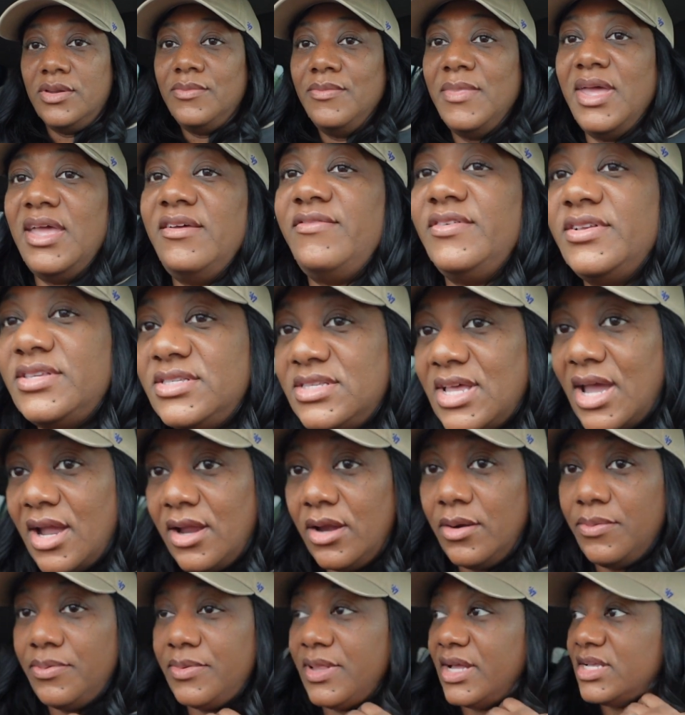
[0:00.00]
the Mavis
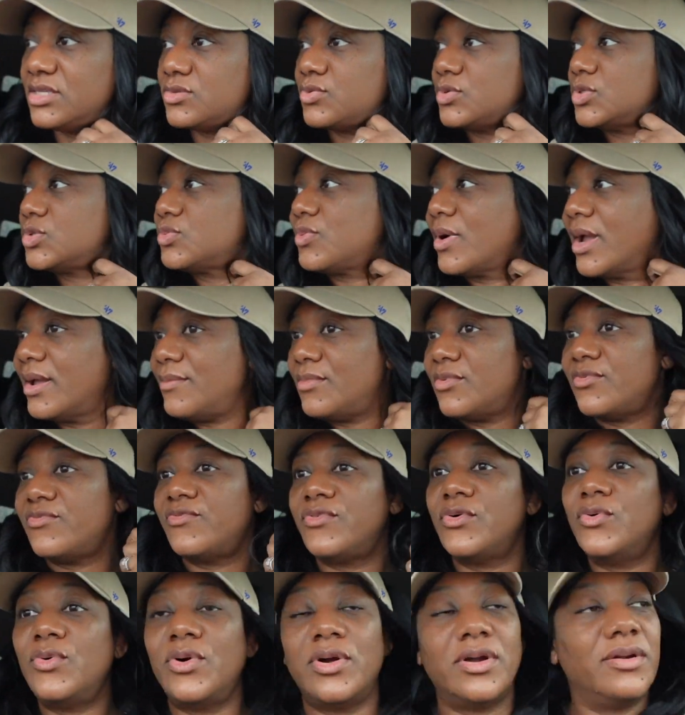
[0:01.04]
Tire place was right
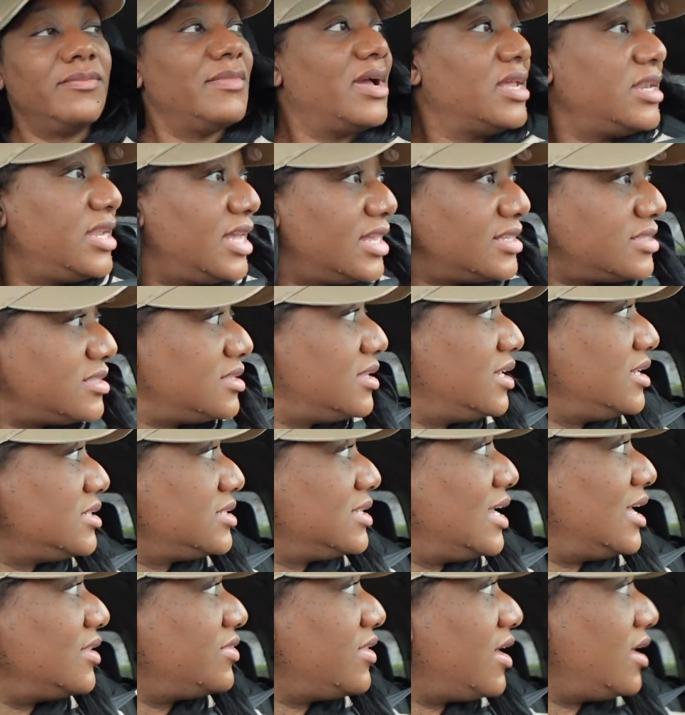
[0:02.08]
before my
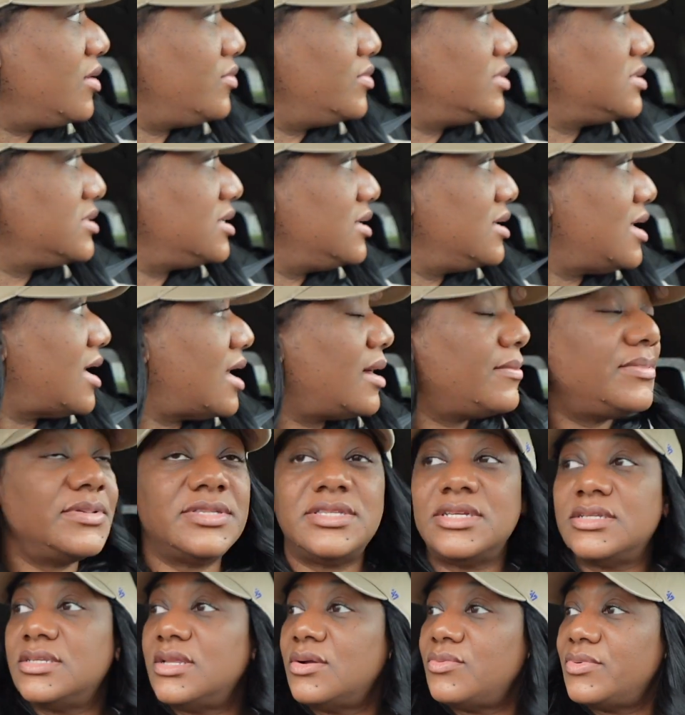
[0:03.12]
destination. I thought it was in the
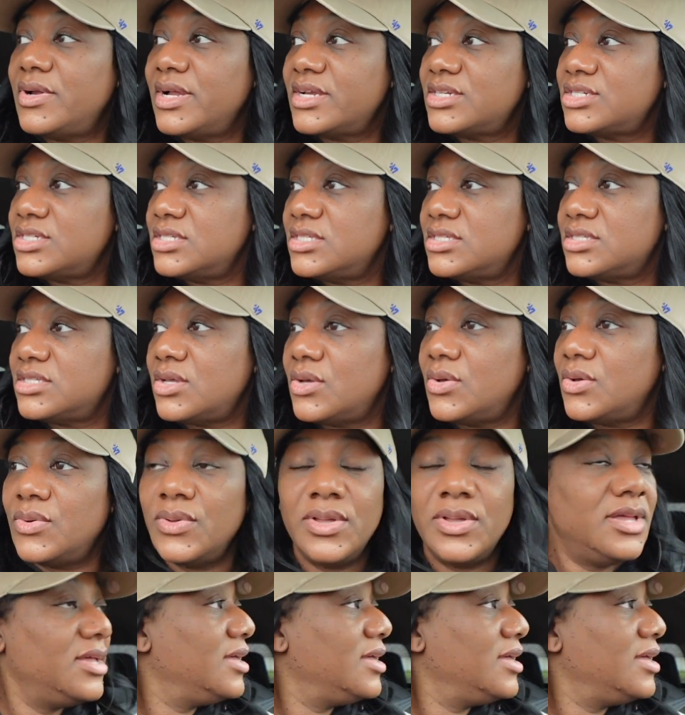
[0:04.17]
opposite direction, so